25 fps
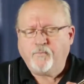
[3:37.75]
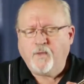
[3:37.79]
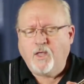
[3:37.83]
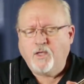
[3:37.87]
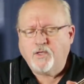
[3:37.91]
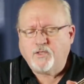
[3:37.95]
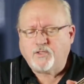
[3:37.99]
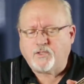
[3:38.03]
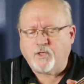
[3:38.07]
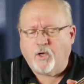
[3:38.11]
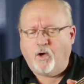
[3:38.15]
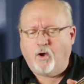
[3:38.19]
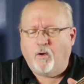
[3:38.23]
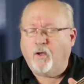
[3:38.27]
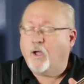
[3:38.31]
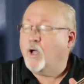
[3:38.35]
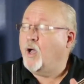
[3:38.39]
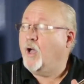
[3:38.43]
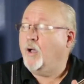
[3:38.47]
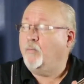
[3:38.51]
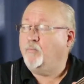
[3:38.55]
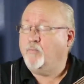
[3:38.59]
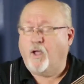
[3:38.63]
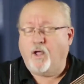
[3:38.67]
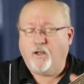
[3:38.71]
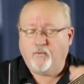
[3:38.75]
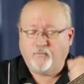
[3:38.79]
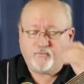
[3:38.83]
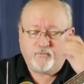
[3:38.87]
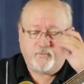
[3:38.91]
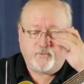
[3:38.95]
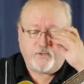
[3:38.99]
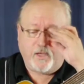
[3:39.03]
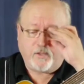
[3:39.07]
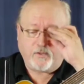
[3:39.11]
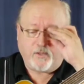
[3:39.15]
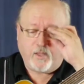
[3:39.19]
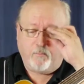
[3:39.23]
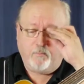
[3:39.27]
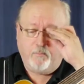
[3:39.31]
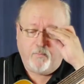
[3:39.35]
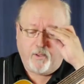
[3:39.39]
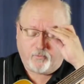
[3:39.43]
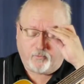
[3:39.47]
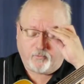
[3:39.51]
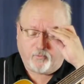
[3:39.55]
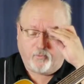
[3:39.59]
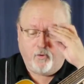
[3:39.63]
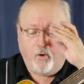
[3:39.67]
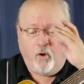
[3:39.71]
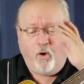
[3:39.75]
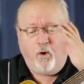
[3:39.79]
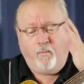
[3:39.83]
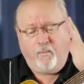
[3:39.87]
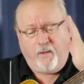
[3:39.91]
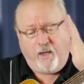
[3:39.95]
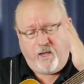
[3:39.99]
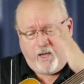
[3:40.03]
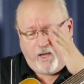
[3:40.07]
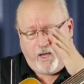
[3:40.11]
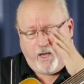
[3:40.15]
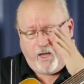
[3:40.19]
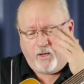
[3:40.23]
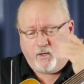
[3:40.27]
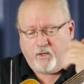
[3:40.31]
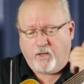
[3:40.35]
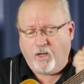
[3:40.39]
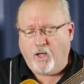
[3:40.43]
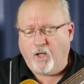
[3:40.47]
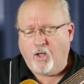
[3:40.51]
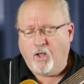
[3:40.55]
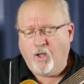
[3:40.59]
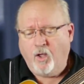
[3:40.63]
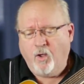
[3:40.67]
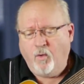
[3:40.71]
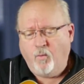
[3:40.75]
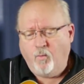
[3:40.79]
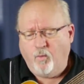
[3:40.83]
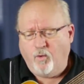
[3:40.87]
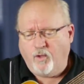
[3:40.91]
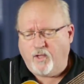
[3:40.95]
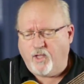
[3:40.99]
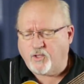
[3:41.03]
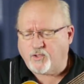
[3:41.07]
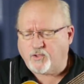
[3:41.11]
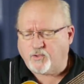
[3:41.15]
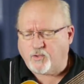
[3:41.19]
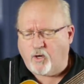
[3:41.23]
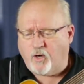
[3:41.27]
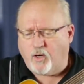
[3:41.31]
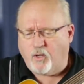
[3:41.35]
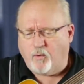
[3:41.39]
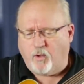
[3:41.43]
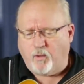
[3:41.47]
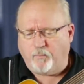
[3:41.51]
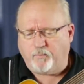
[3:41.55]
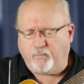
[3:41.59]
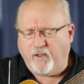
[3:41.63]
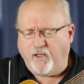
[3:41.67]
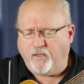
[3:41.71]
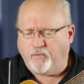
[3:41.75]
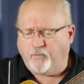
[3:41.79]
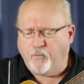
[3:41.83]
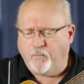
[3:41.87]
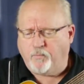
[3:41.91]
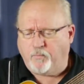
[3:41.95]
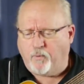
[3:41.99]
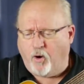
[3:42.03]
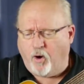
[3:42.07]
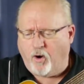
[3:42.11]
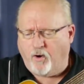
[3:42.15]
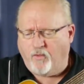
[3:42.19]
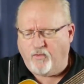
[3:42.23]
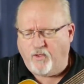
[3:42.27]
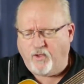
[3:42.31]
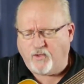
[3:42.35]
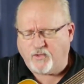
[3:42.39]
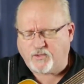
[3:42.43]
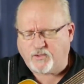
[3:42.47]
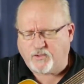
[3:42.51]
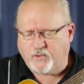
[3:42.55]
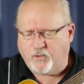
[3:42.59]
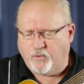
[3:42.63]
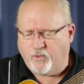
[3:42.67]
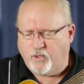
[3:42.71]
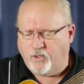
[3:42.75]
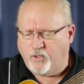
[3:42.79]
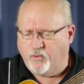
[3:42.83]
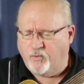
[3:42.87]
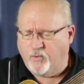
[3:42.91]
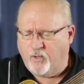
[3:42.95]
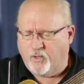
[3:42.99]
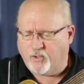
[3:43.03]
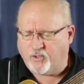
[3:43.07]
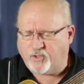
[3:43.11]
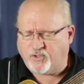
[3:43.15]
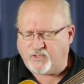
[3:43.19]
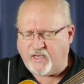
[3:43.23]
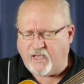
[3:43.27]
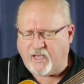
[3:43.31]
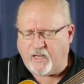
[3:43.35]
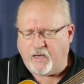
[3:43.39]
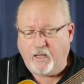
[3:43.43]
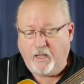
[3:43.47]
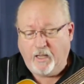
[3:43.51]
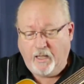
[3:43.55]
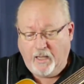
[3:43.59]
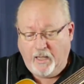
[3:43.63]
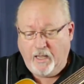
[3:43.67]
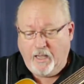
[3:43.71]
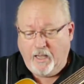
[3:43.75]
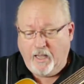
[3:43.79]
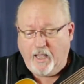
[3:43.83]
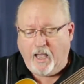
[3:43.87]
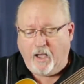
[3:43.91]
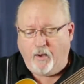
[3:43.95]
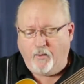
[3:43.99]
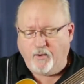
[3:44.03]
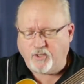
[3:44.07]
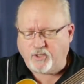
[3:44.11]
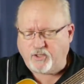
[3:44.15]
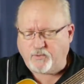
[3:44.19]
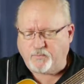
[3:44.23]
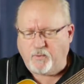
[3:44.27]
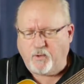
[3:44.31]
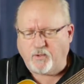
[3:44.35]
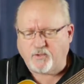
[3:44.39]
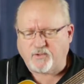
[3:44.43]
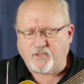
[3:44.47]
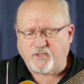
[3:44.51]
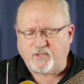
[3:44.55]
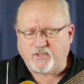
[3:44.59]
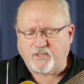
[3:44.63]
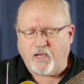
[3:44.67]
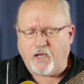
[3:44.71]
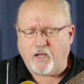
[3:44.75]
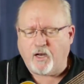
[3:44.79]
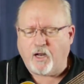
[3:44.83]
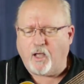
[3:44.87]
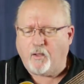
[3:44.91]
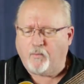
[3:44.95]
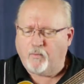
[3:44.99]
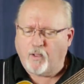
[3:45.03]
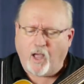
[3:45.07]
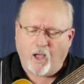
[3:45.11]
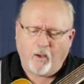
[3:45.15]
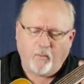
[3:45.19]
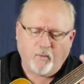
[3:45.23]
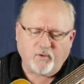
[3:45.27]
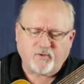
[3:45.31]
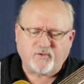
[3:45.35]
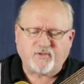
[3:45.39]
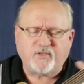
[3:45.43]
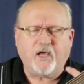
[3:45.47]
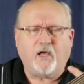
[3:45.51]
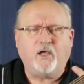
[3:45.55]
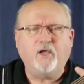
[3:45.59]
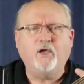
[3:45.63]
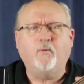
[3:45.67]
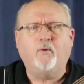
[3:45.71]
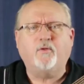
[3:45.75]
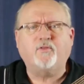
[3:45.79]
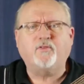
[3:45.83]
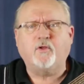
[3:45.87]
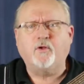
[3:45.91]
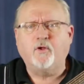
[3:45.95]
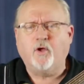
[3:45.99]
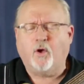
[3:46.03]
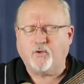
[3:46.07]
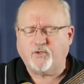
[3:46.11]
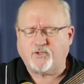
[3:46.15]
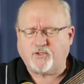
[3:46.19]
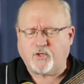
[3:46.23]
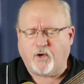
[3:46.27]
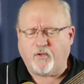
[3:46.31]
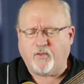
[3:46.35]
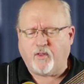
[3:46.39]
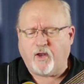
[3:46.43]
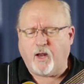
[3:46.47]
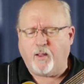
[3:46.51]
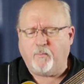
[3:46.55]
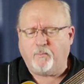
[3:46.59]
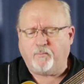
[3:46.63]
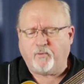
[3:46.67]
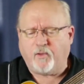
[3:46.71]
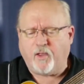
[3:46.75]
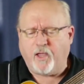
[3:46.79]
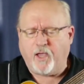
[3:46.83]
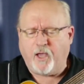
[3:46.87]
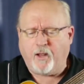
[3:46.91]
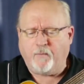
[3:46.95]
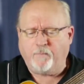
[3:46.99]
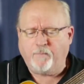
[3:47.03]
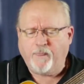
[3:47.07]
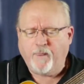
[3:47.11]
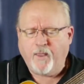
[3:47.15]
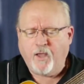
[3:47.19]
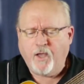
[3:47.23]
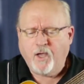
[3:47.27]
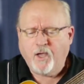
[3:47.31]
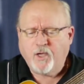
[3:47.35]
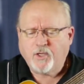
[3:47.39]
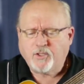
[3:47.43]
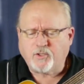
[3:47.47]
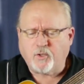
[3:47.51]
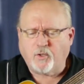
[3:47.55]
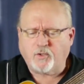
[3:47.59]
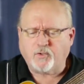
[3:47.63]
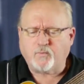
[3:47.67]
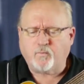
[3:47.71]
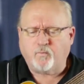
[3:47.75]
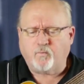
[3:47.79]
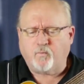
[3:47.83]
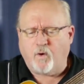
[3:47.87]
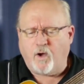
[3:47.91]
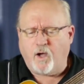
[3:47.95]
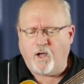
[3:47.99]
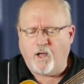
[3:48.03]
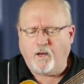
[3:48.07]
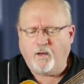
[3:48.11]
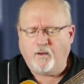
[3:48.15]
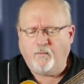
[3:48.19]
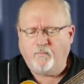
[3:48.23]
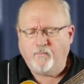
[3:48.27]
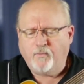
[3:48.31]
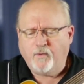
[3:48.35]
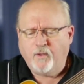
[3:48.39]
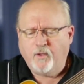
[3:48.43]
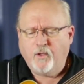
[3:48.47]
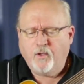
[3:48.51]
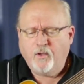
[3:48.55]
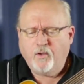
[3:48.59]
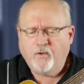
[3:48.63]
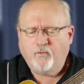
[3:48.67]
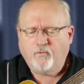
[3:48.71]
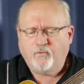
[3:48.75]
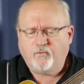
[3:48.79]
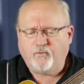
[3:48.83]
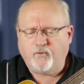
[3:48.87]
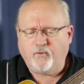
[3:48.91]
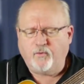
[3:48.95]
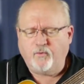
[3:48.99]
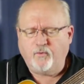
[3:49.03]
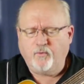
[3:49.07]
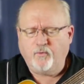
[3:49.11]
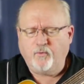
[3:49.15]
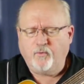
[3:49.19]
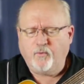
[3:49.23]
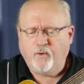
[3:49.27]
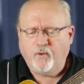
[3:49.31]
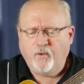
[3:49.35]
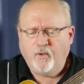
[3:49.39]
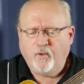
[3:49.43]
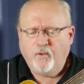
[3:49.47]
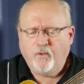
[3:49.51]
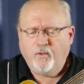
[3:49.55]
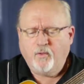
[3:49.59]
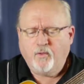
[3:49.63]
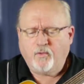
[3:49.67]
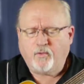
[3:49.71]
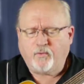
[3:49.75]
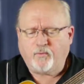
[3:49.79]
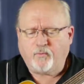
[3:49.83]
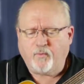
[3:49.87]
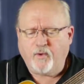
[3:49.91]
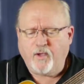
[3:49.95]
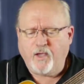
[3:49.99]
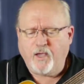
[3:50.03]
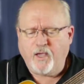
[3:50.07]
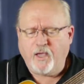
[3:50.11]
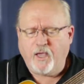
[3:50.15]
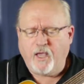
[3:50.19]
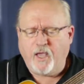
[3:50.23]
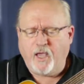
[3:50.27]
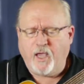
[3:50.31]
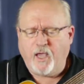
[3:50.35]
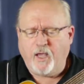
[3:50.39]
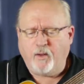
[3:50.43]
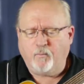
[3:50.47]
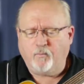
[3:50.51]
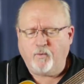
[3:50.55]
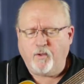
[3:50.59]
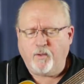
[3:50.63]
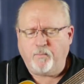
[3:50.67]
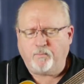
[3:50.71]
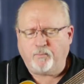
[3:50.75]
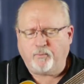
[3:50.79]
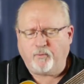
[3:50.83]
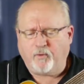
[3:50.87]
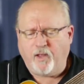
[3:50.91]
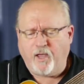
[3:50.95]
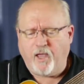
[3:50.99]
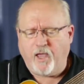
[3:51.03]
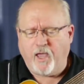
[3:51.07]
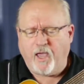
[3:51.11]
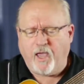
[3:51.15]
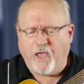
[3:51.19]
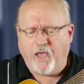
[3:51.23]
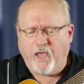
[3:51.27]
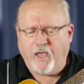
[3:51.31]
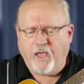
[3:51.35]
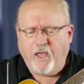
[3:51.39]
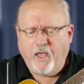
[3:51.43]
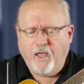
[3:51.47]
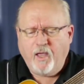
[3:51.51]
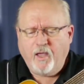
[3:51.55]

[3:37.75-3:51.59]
So I'll take that metronome and we'll get started. I'll play through part of this so that you understand how it's supposed to sound. I will tell you what the notes are that I'm playing. So it's 1, 2, 3, and we play